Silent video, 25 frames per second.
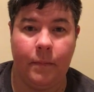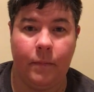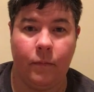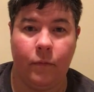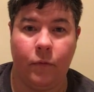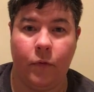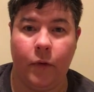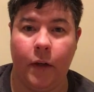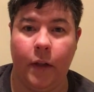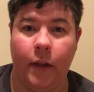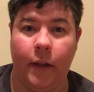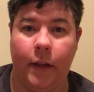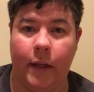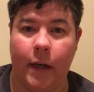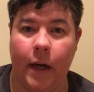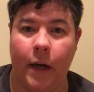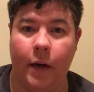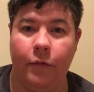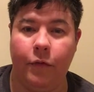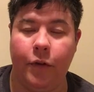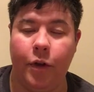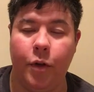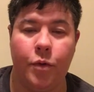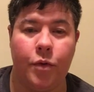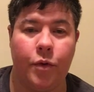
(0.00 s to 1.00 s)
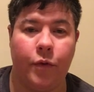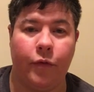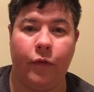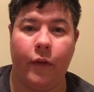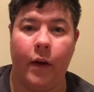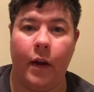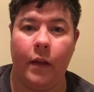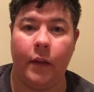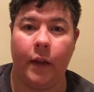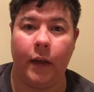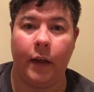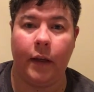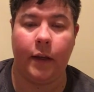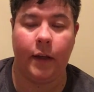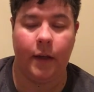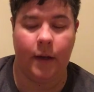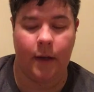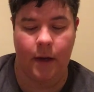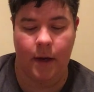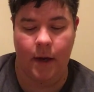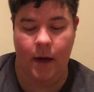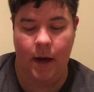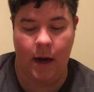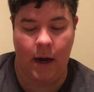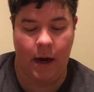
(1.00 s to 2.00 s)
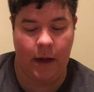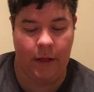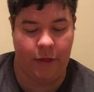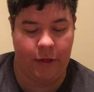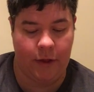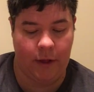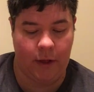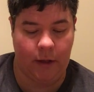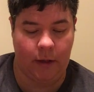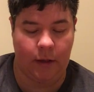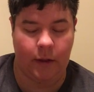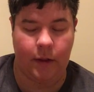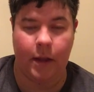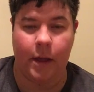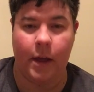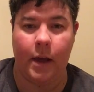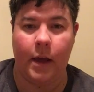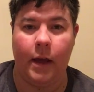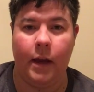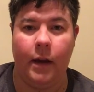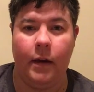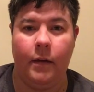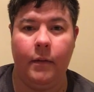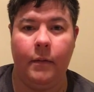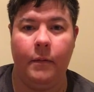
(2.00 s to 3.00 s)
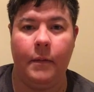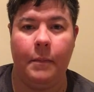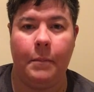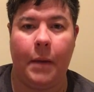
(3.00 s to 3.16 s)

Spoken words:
Really kind of user-friendly. I think that